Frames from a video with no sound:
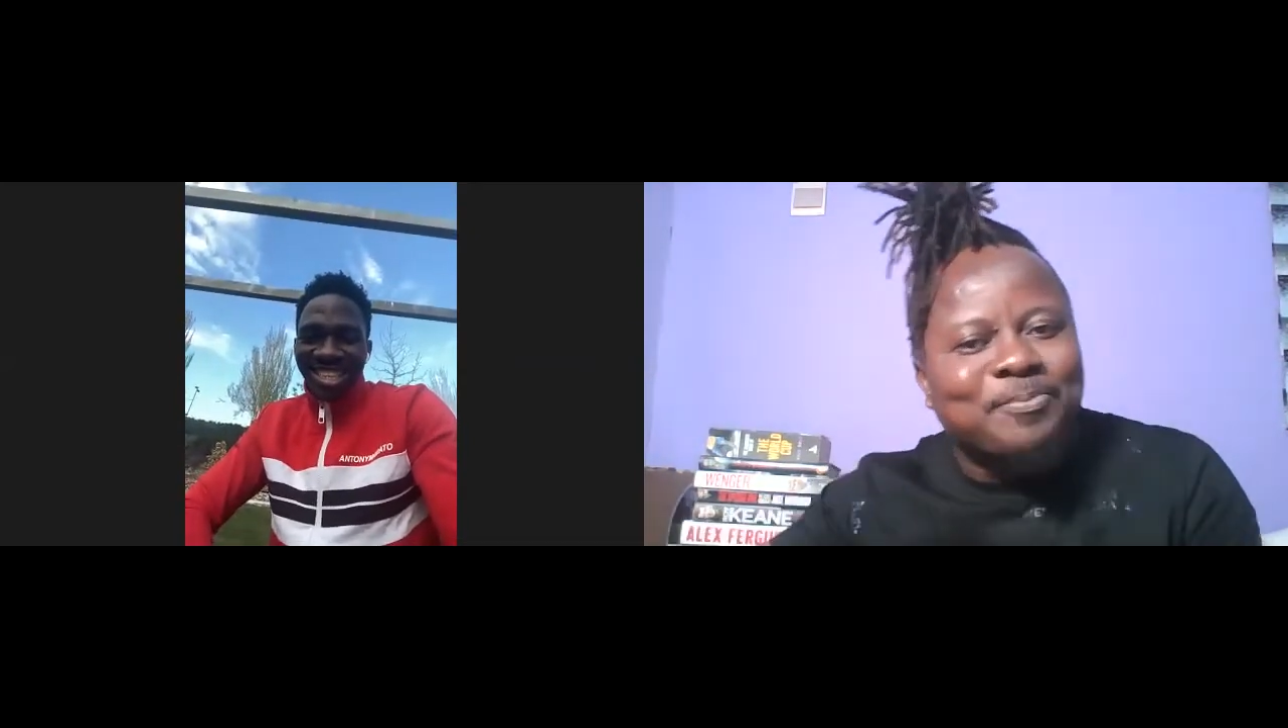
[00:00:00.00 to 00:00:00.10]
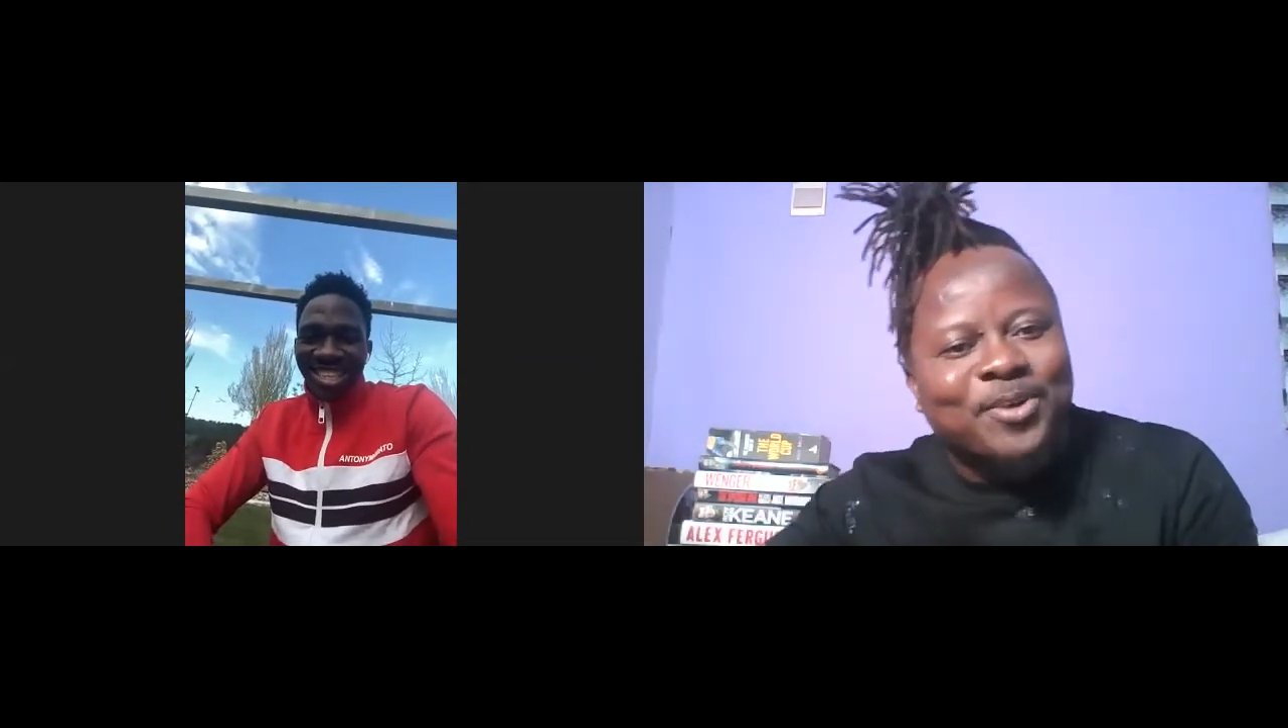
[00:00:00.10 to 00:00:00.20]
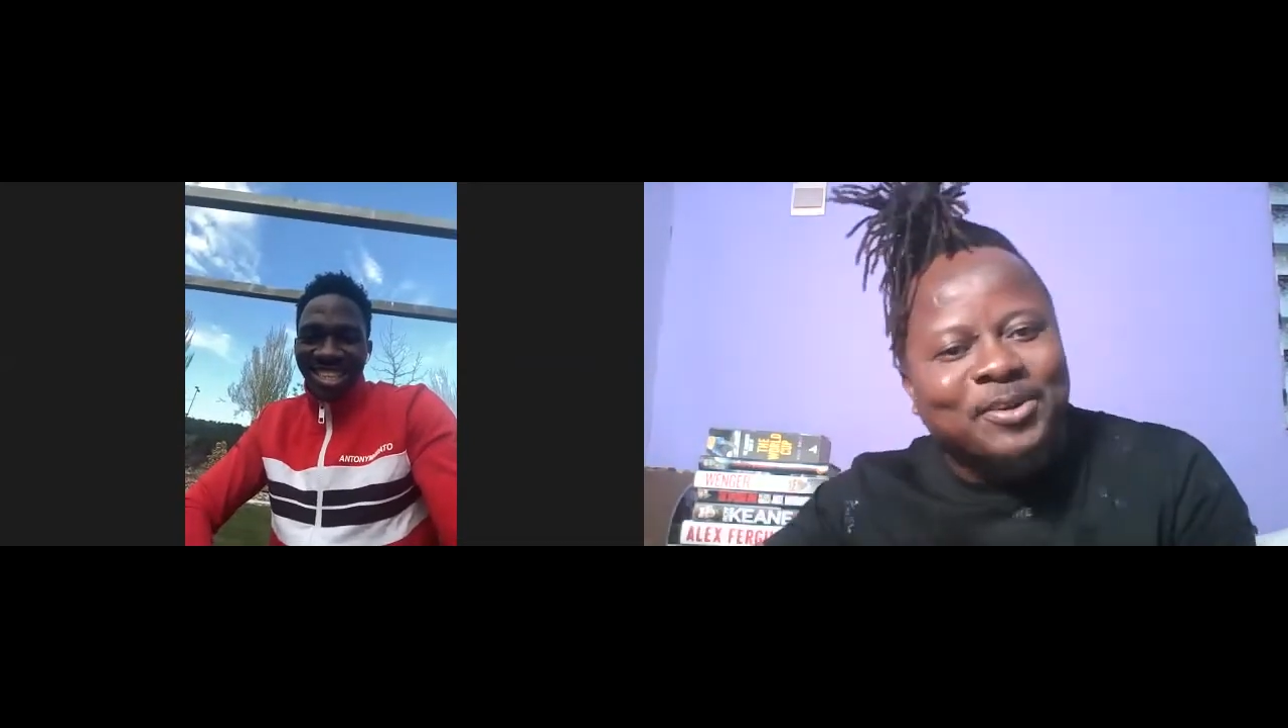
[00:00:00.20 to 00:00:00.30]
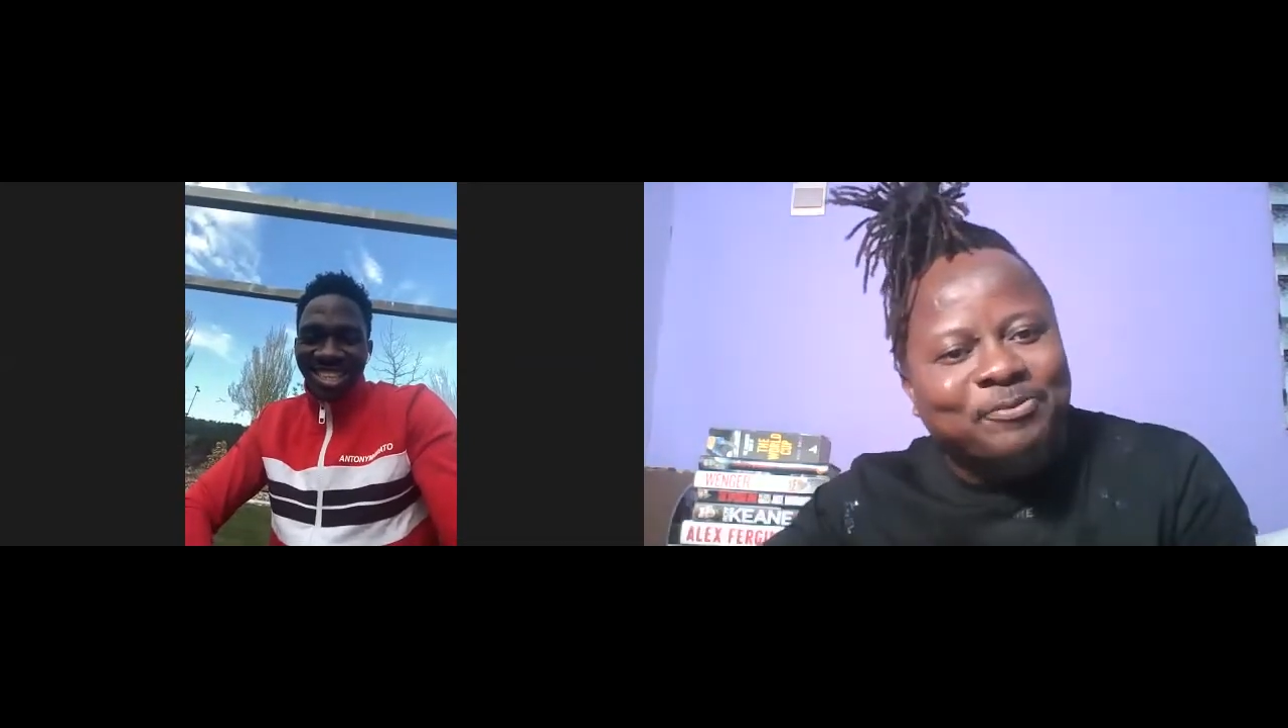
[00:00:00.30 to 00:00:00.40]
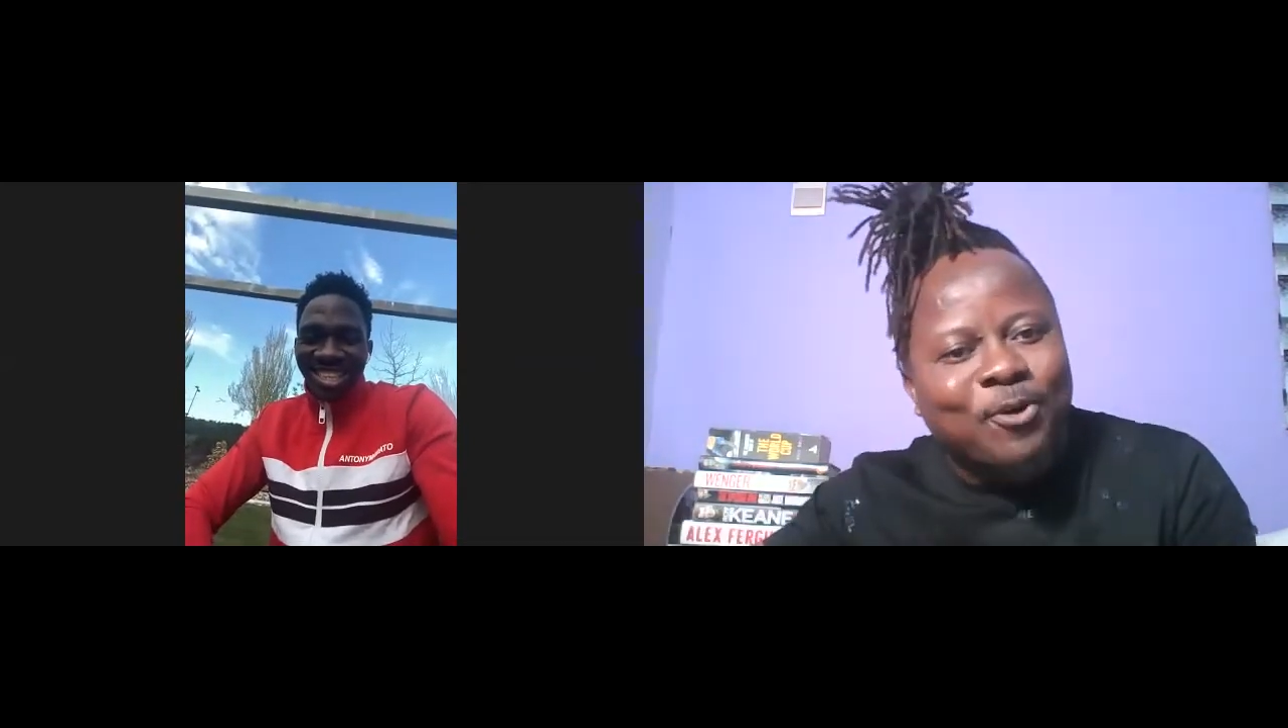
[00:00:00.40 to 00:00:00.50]

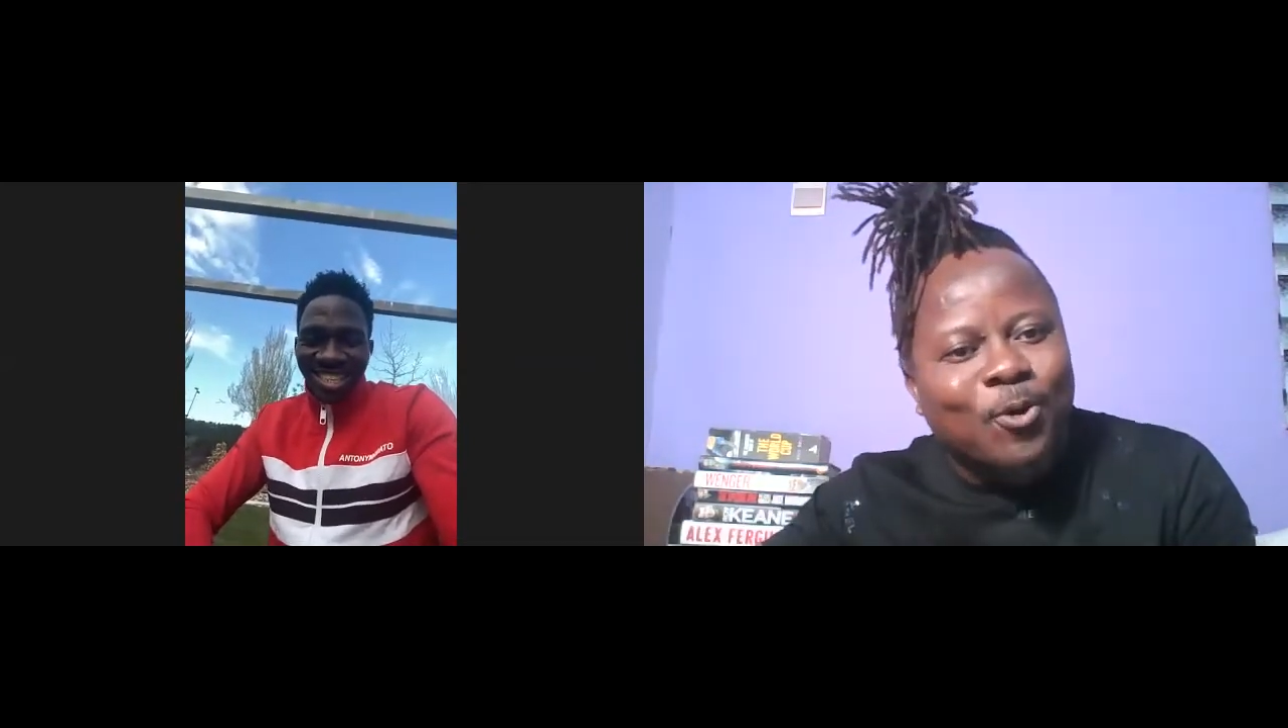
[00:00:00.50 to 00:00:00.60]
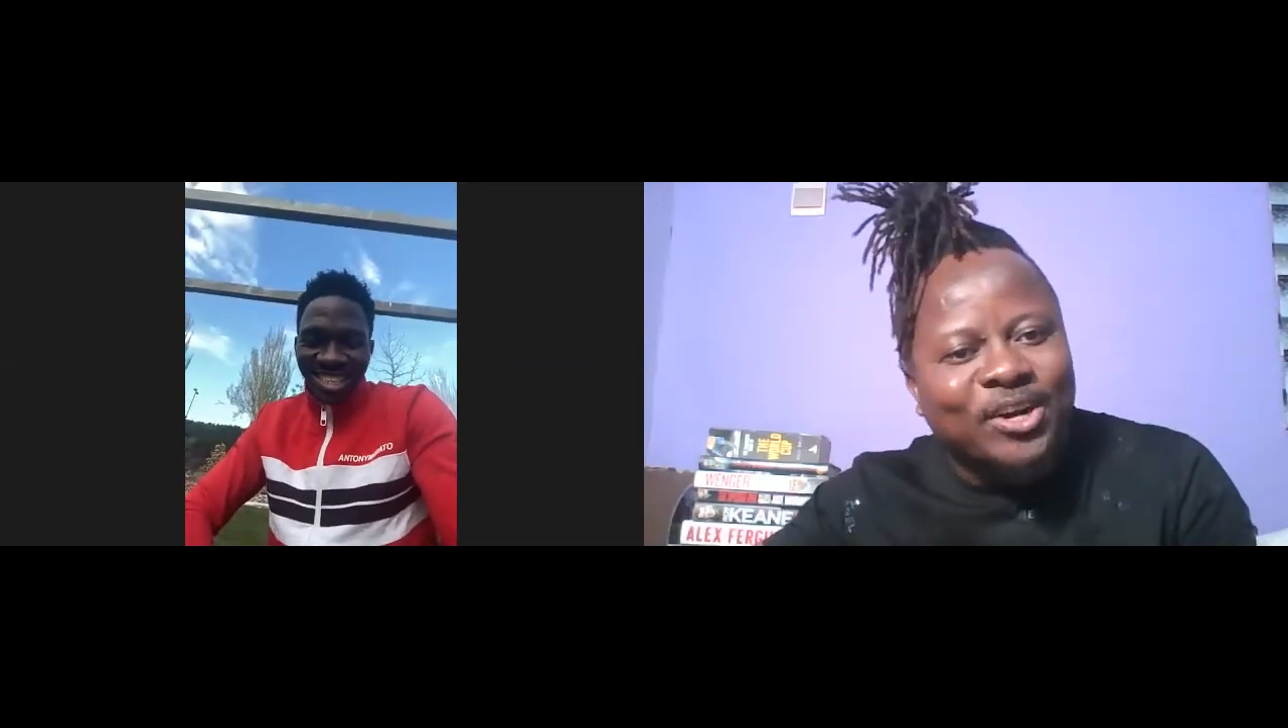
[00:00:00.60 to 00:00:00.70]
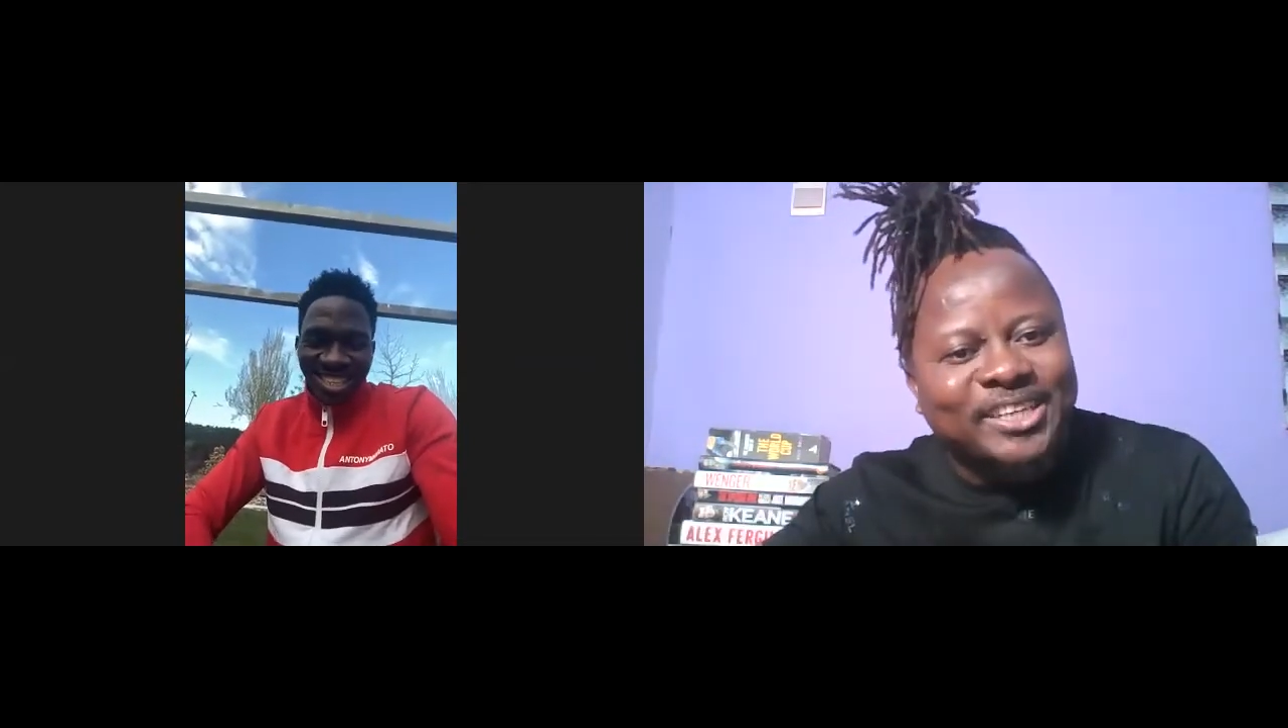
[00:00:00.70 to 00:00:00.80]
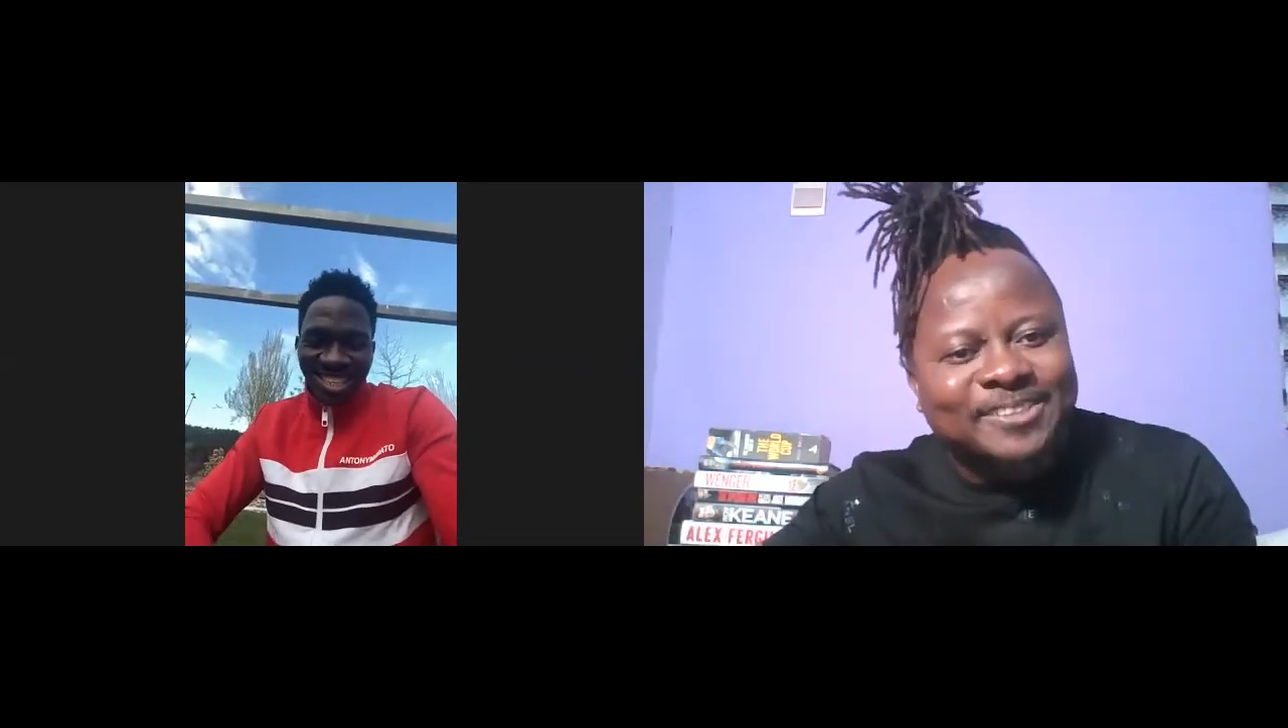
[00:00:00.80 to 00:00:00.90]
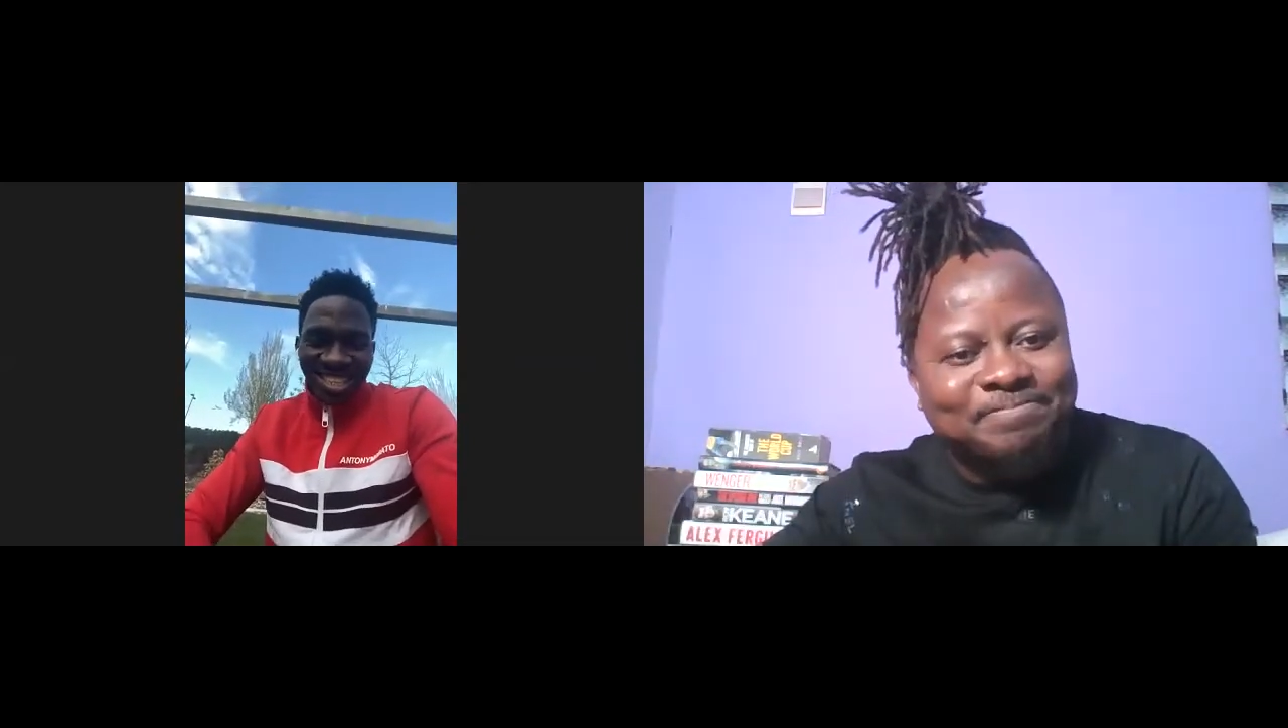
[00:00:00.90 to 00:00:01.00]
for
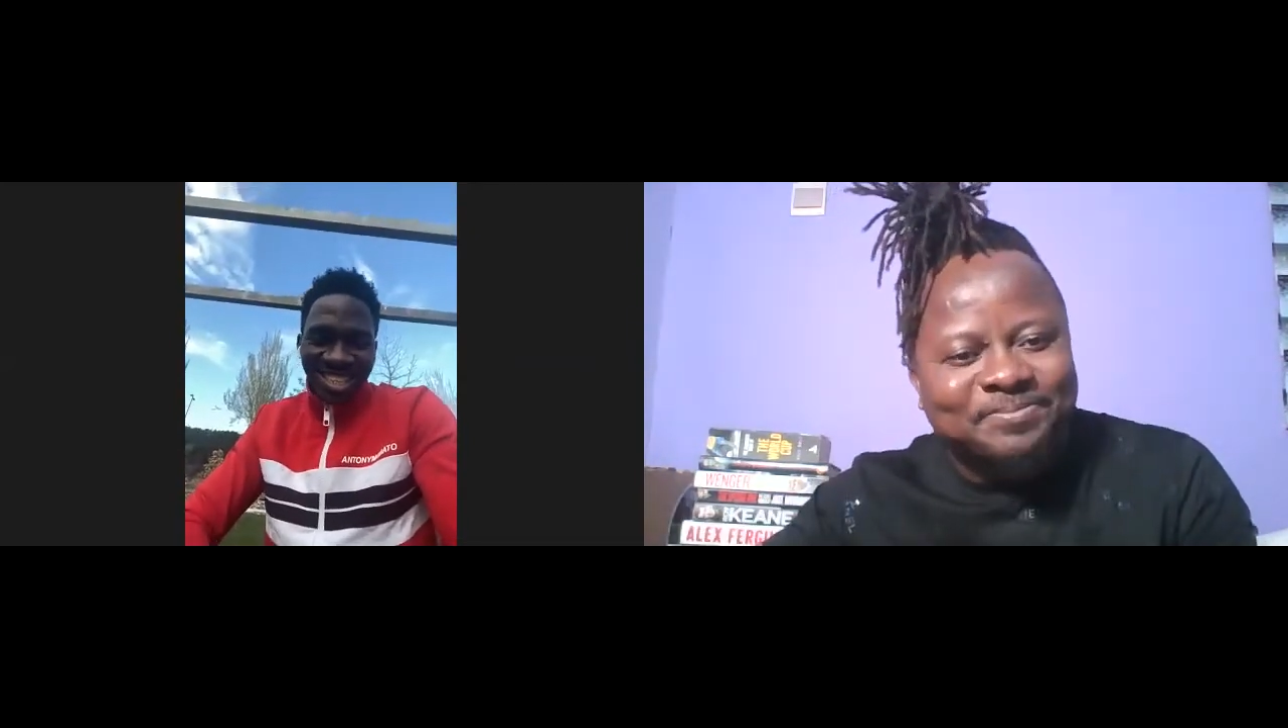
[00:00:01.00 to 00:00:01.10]
worry.